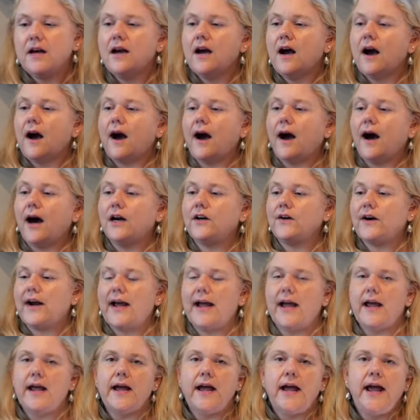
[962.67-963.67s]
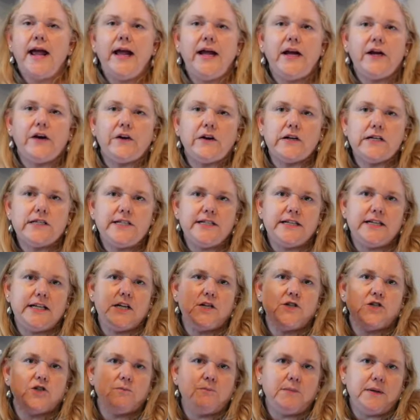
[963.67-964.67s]
All right,
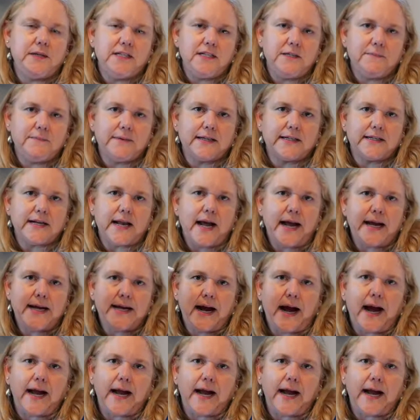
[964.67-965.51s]
Heritage Mindy McKnight.